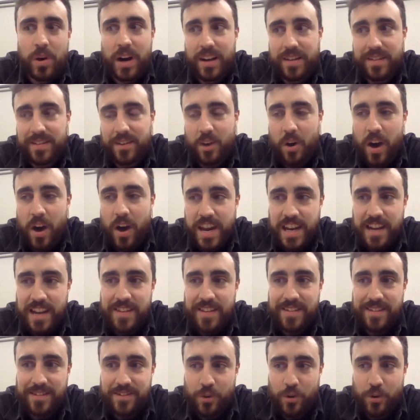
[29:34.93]
are signing
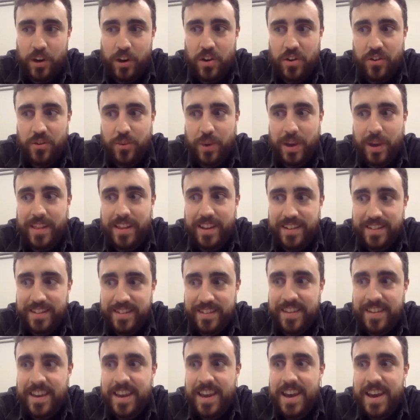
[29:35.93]
and joining onto our
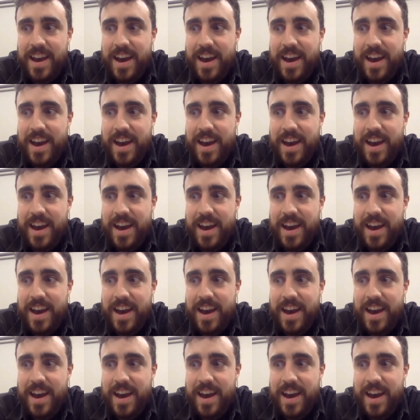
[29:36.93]
list.